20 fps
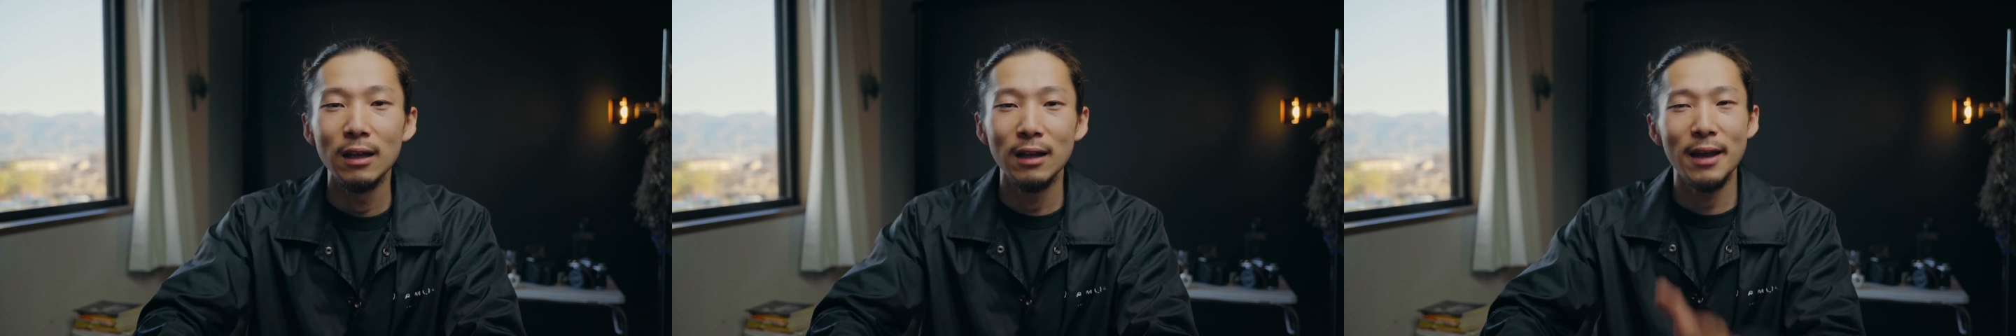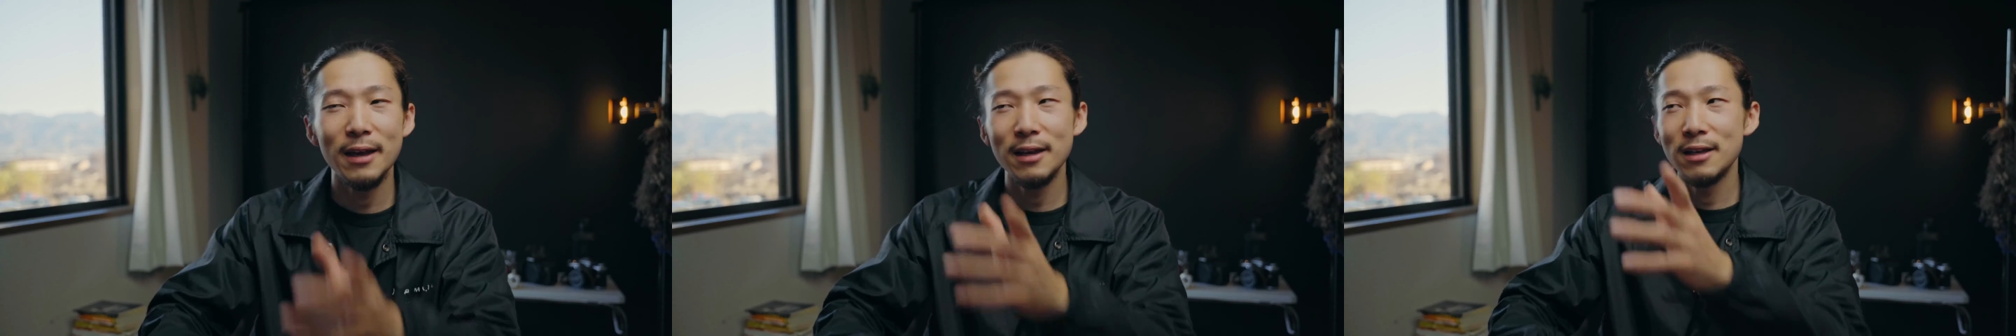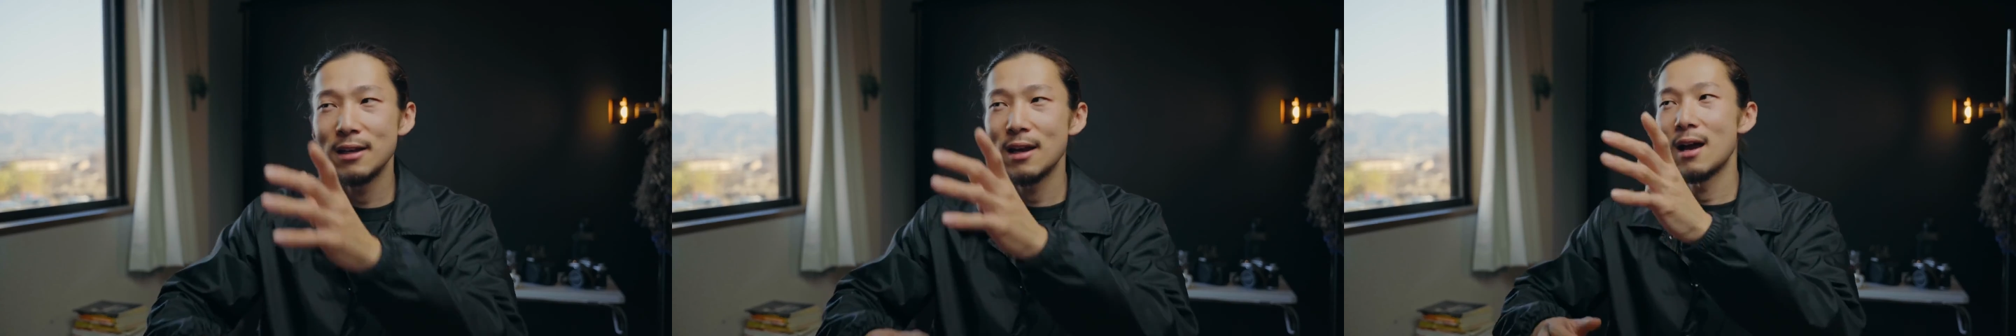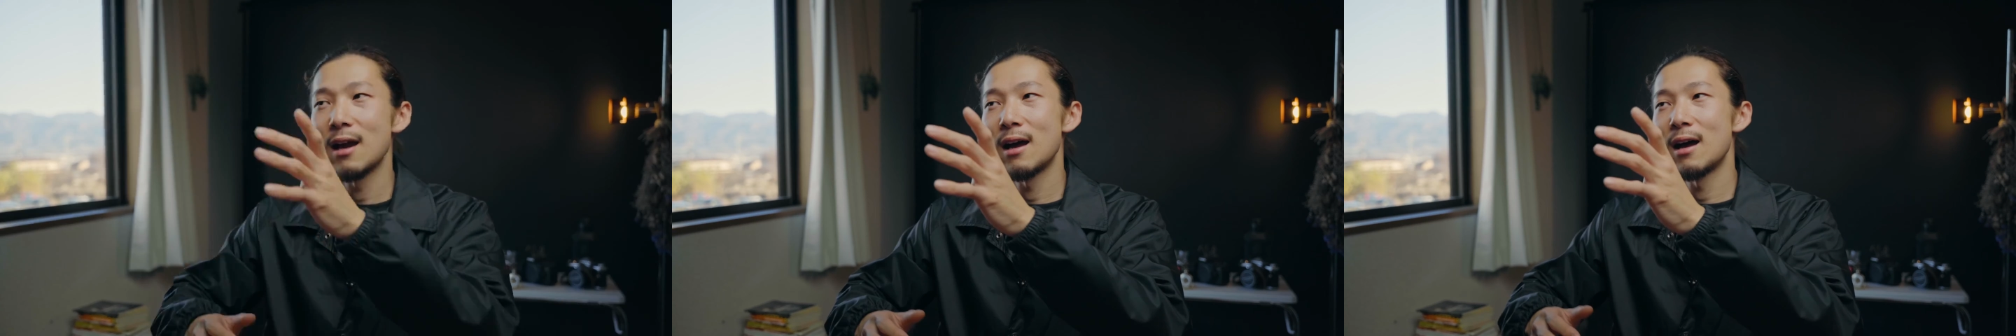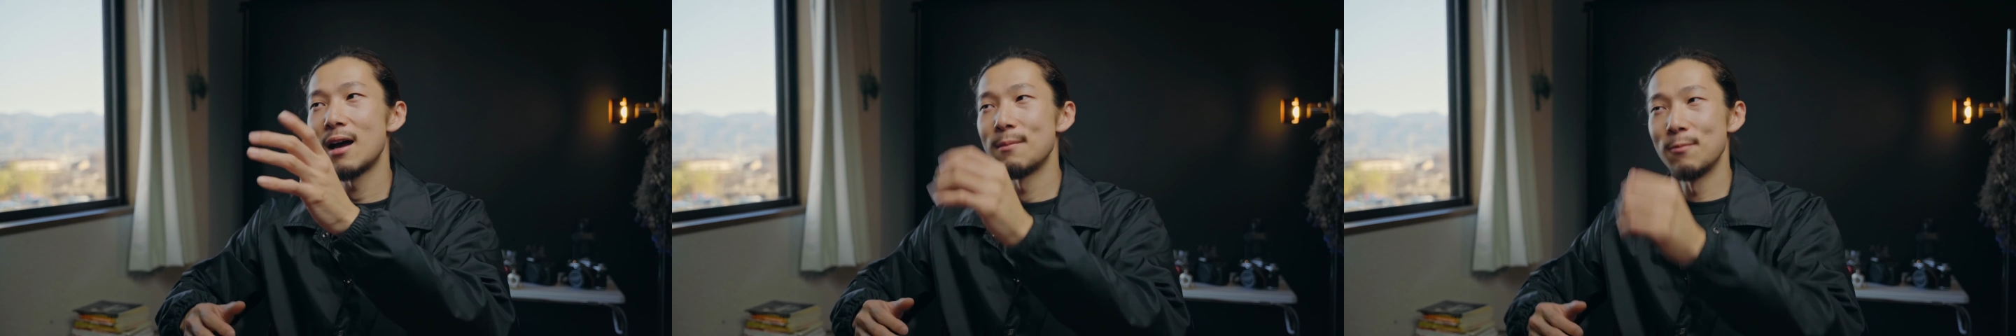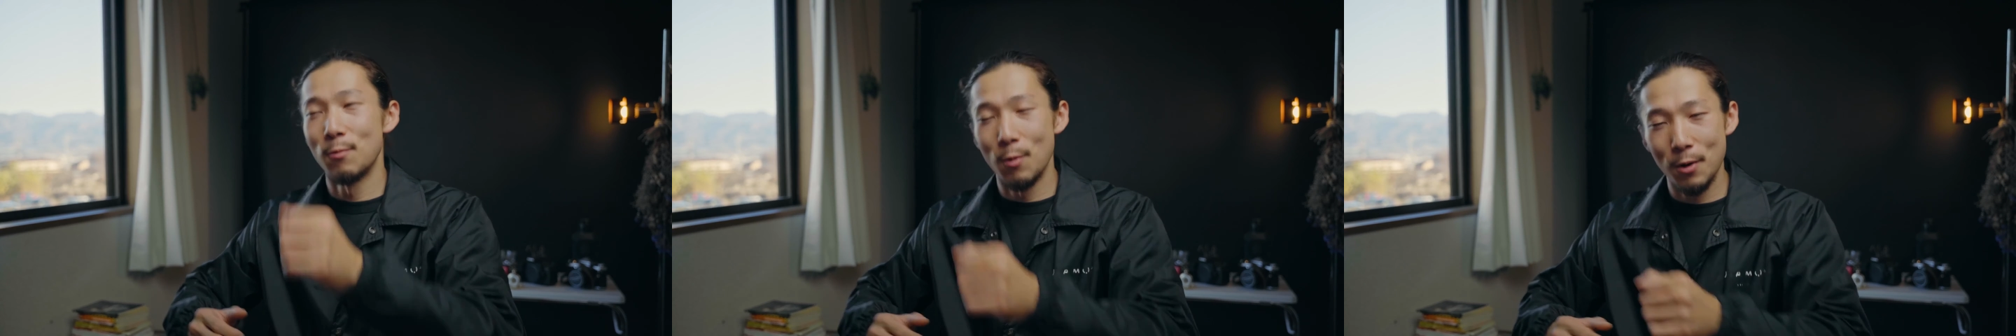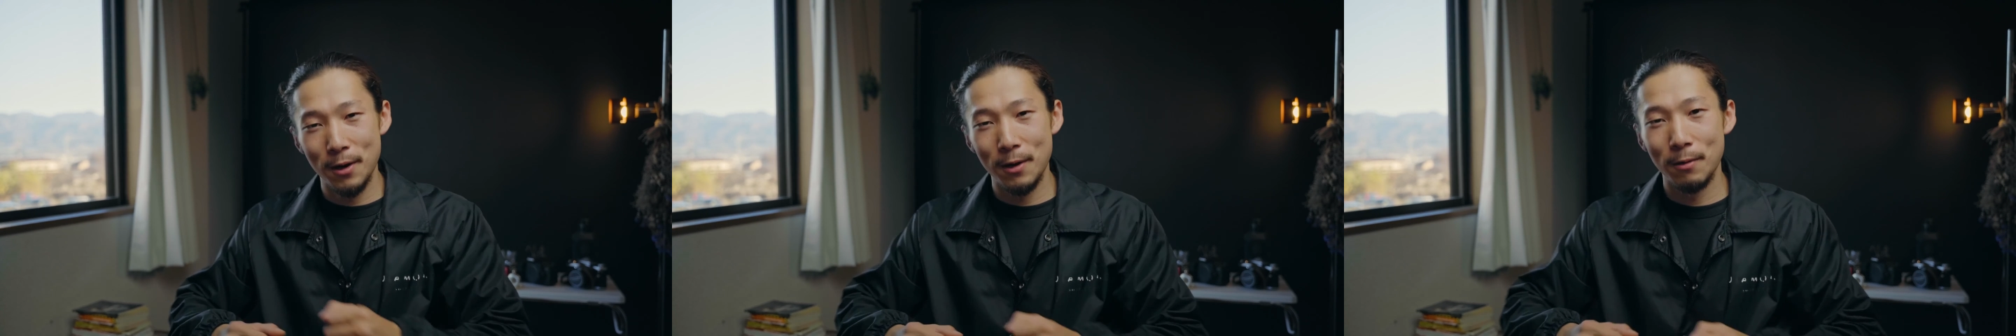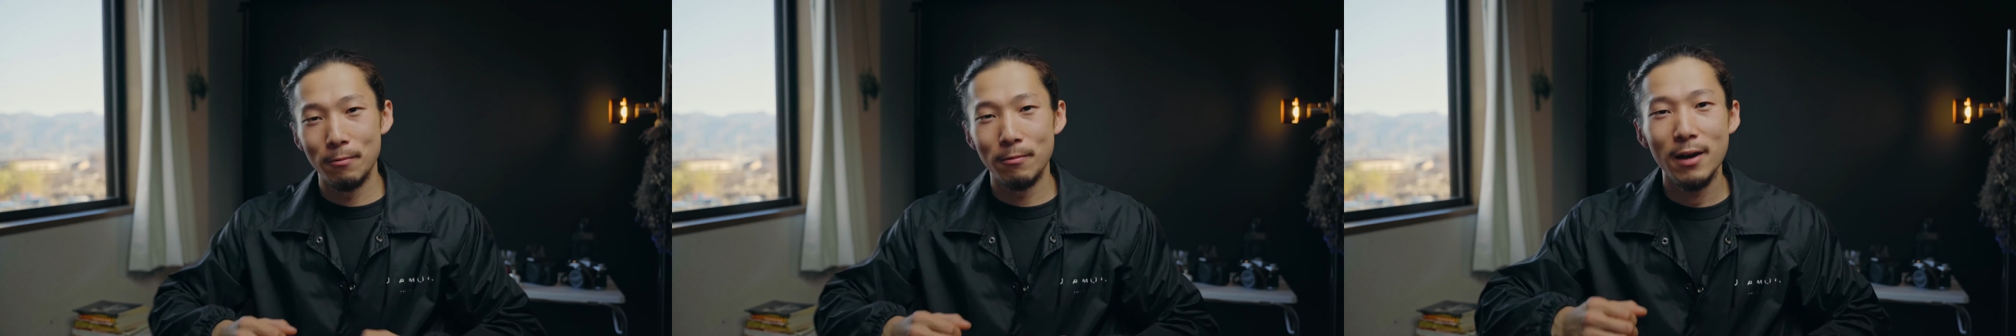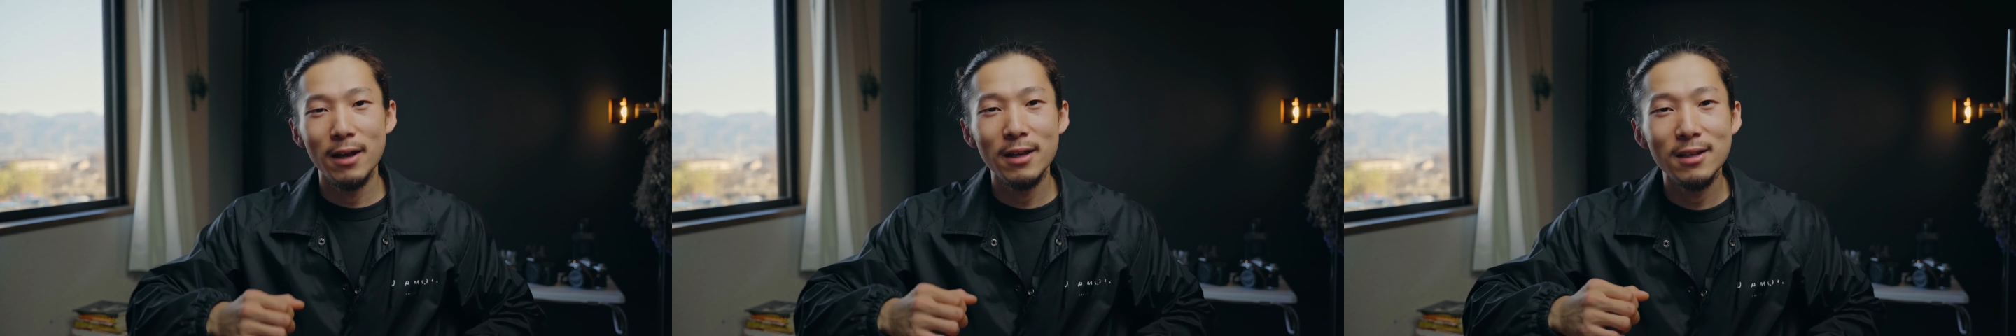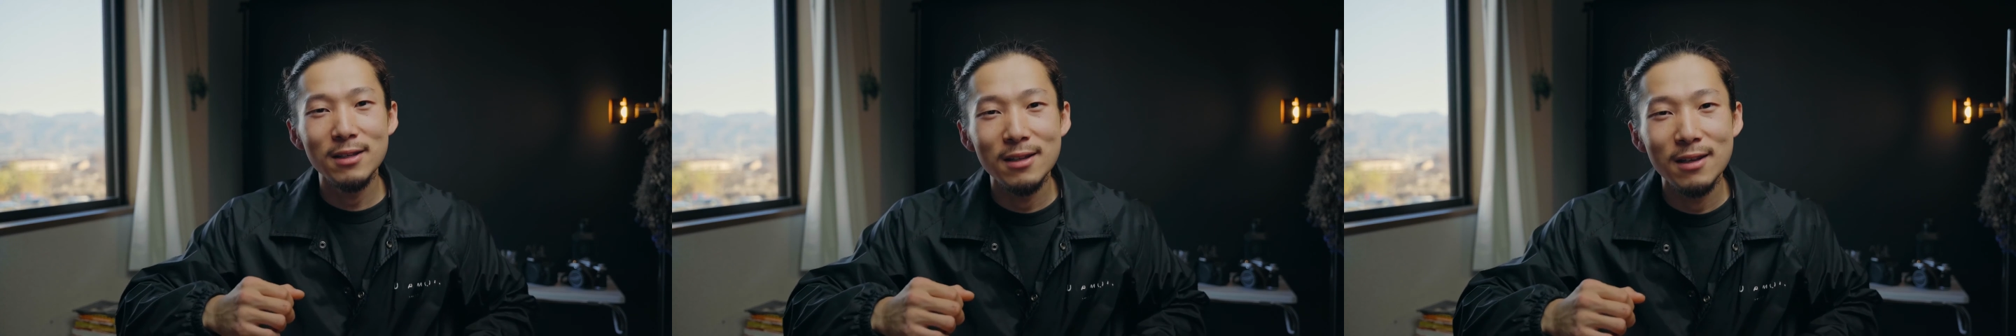Like, I'm walking,
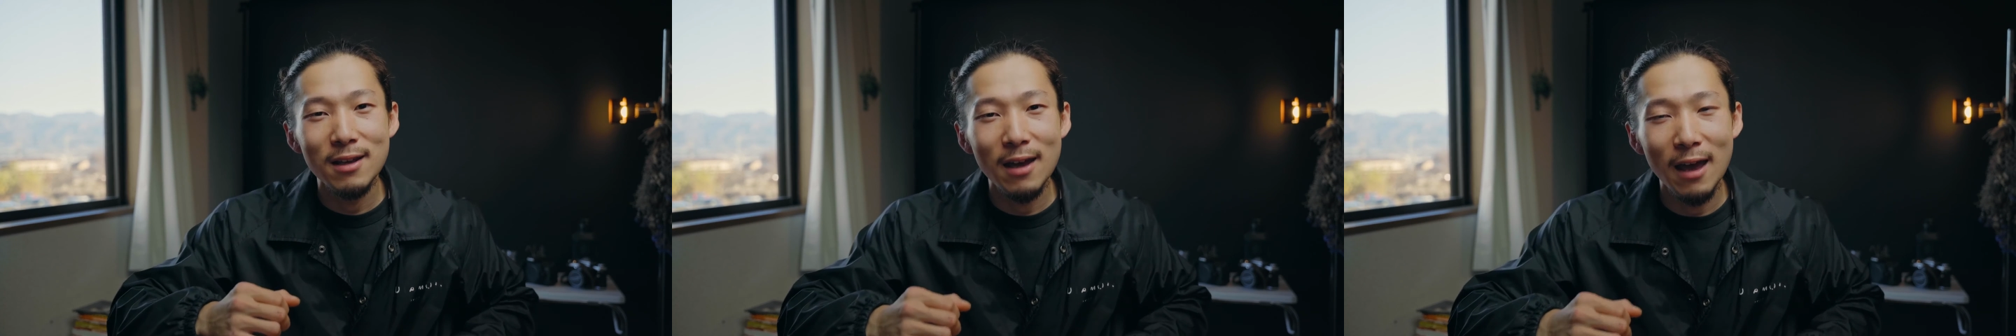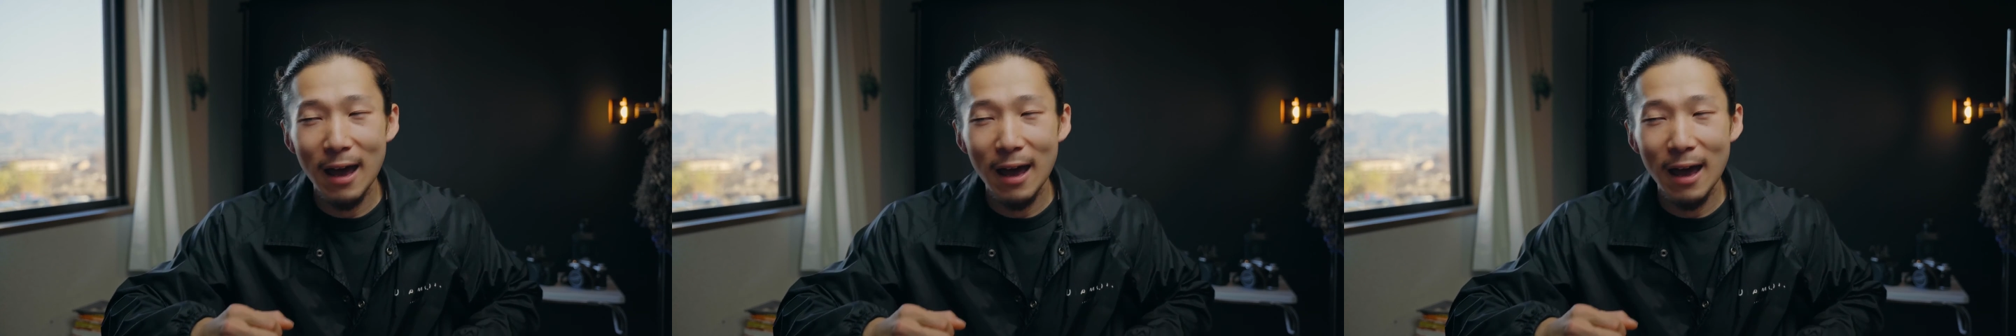right?